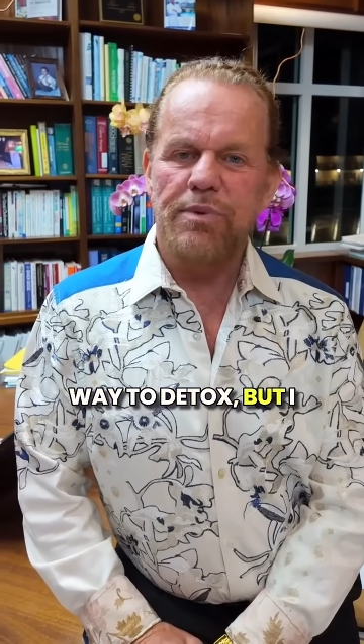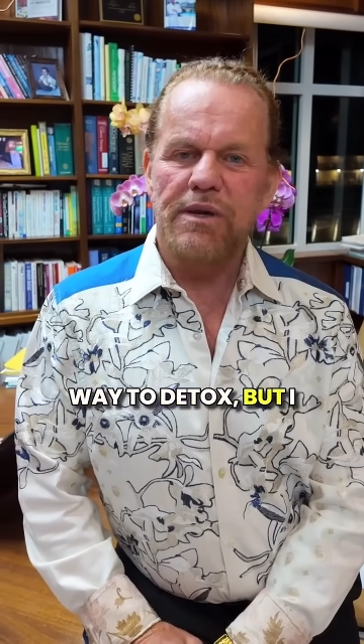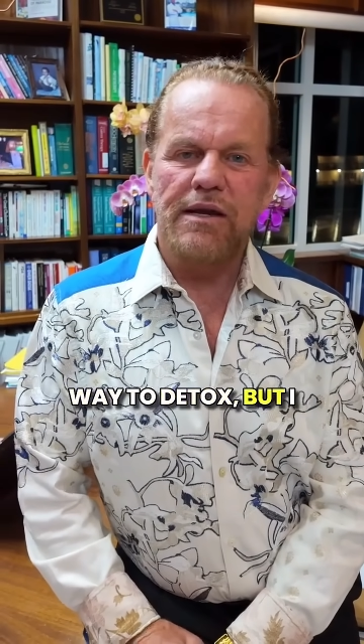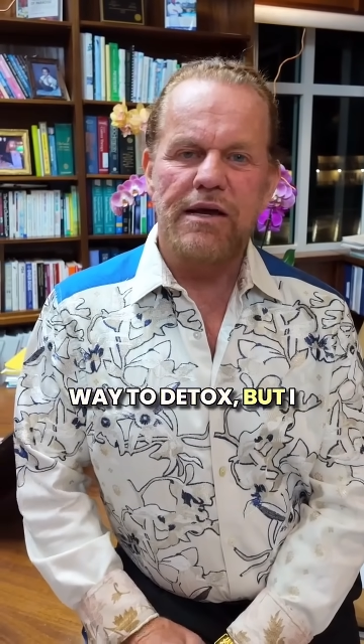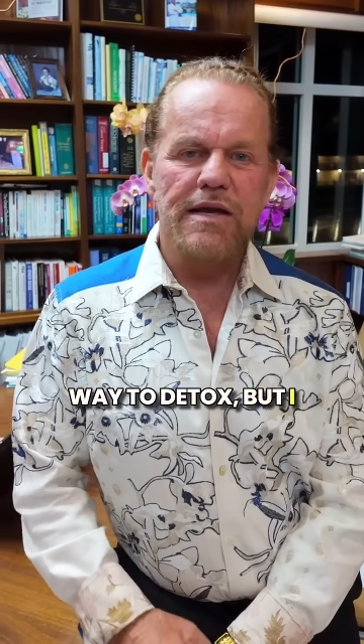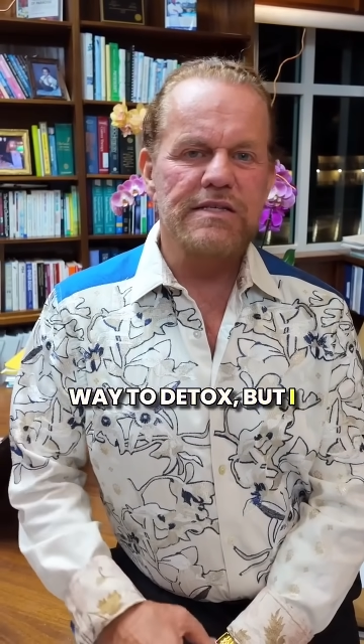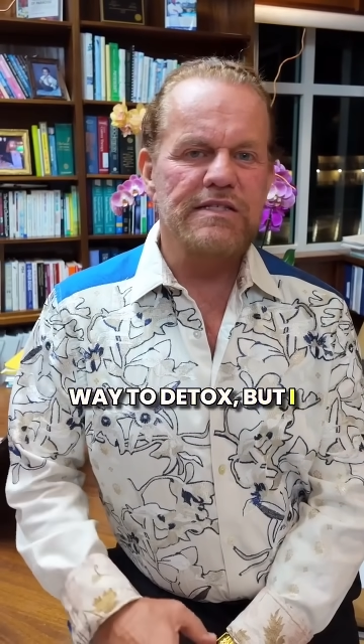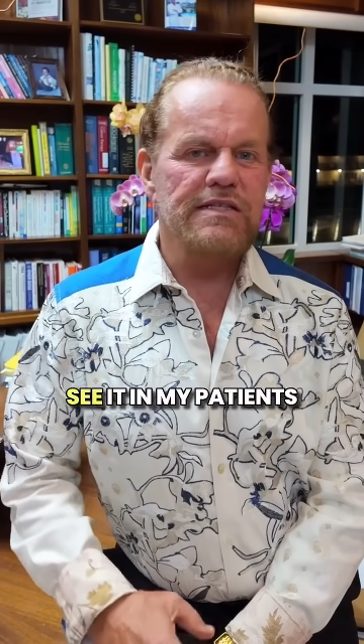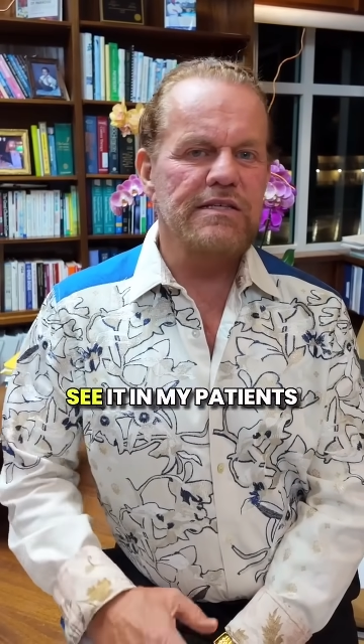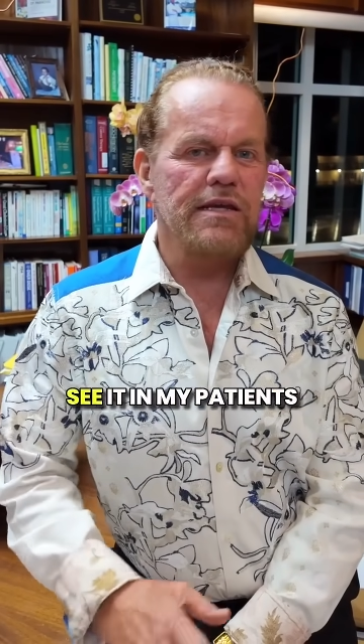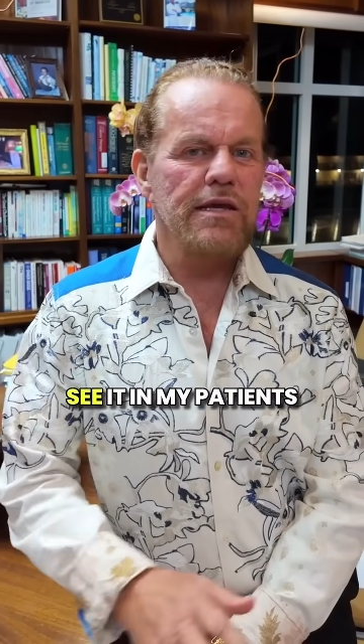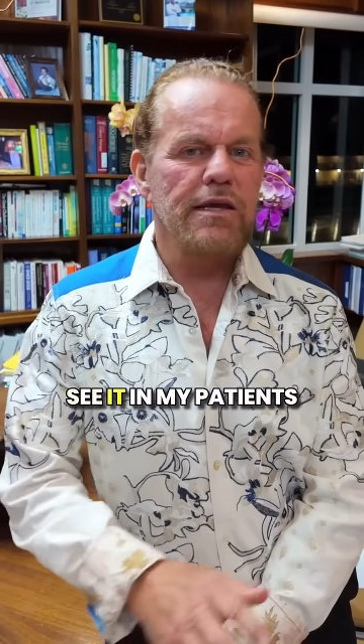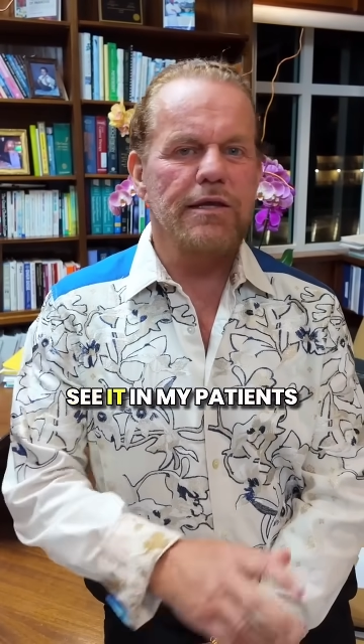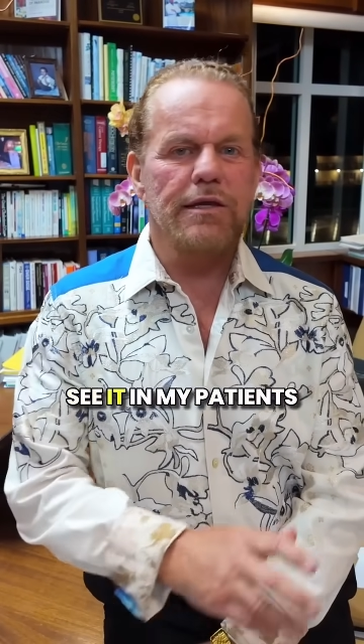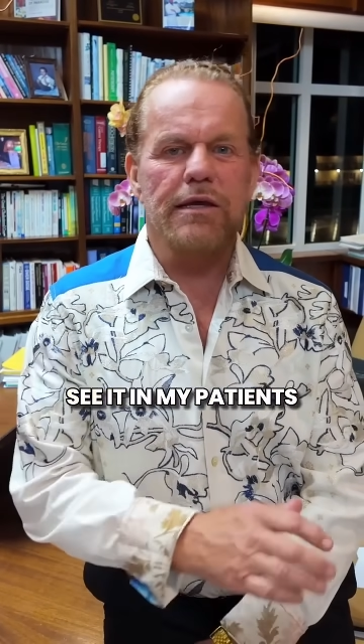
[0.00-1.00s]
but I
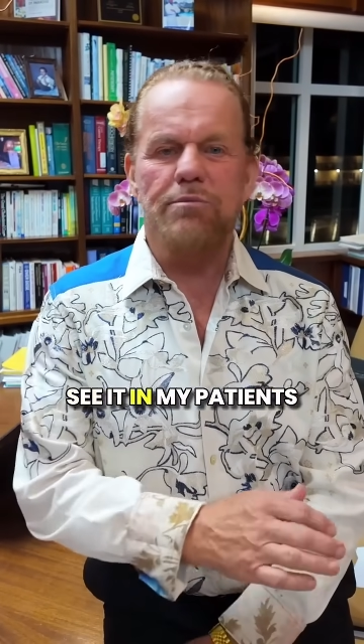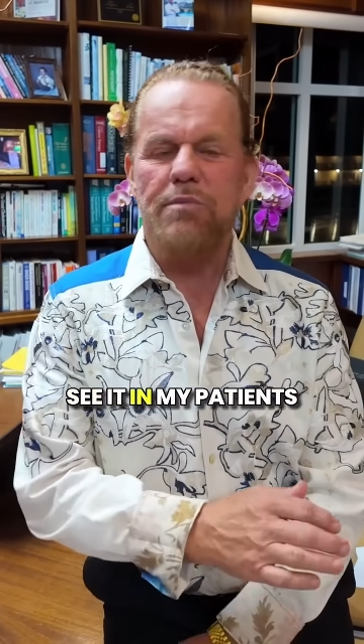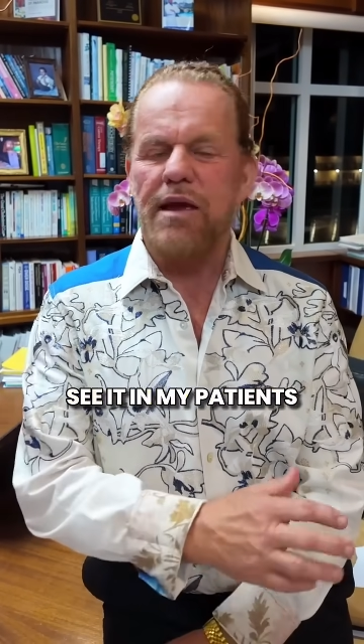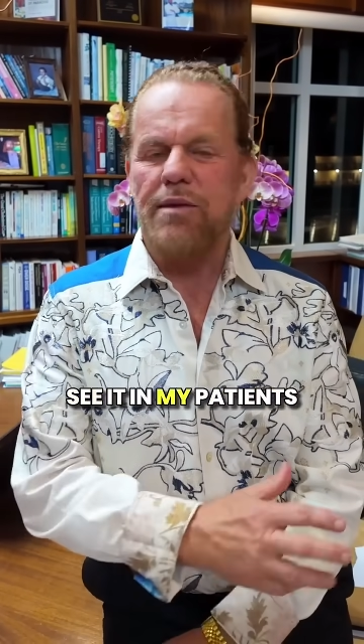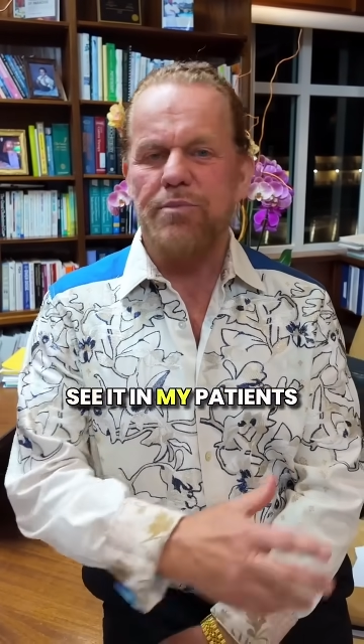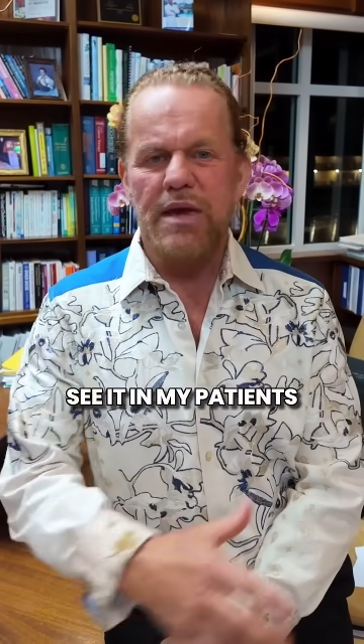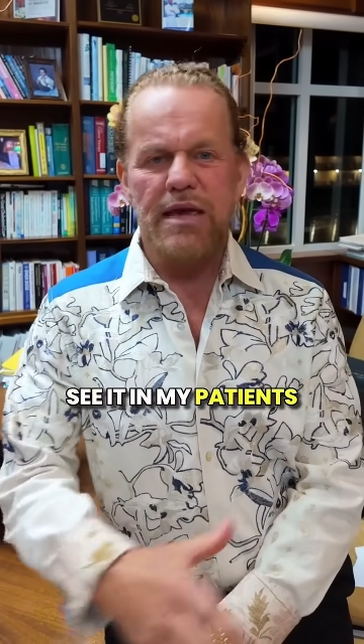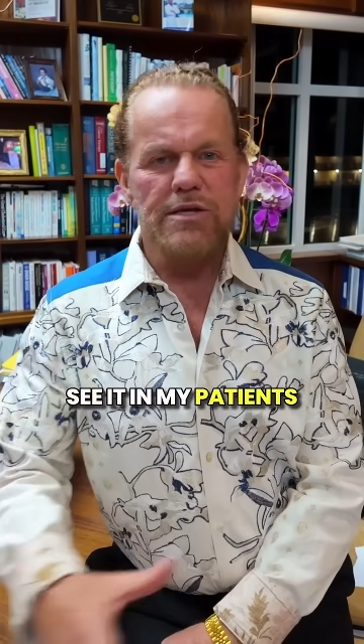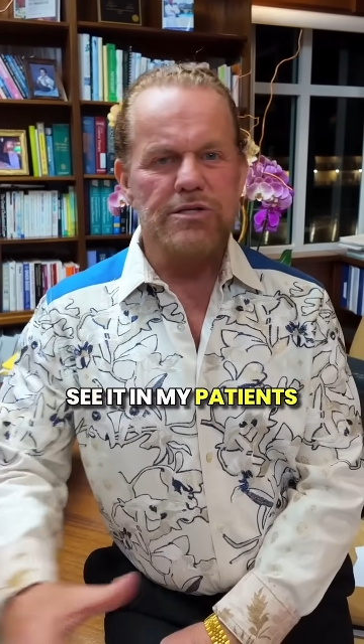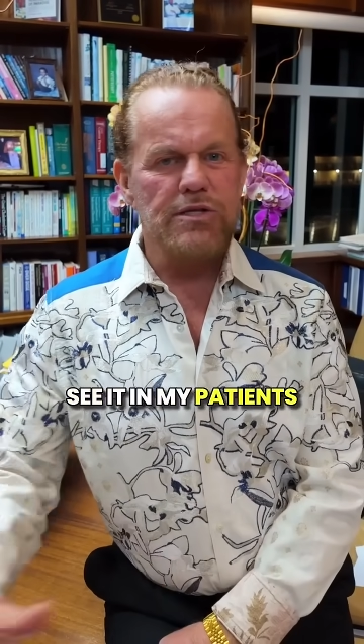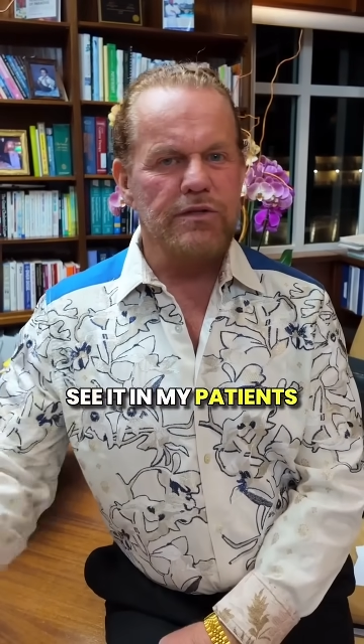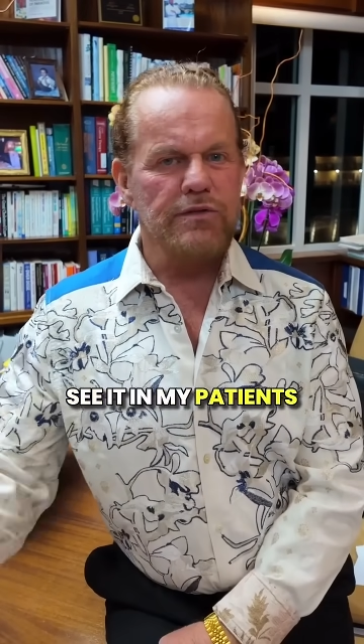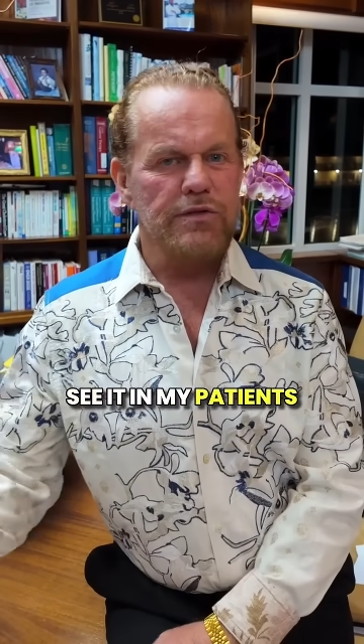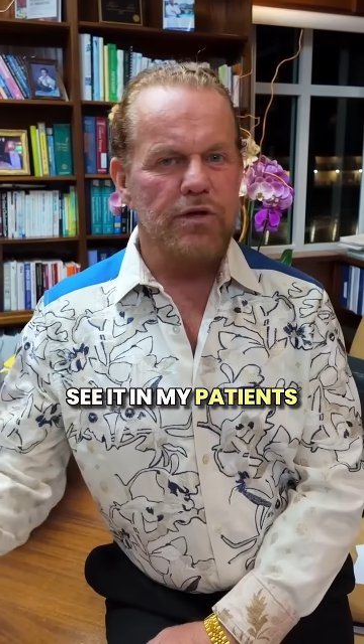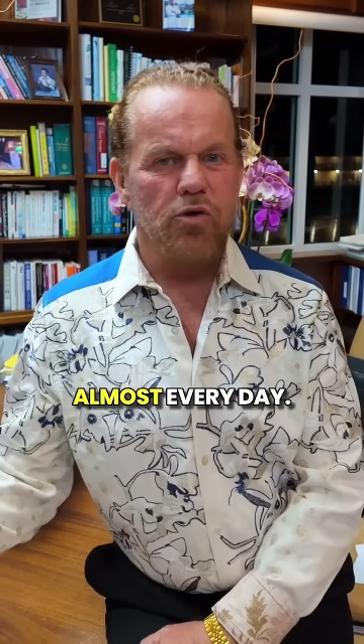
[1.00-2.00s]
see it in my patients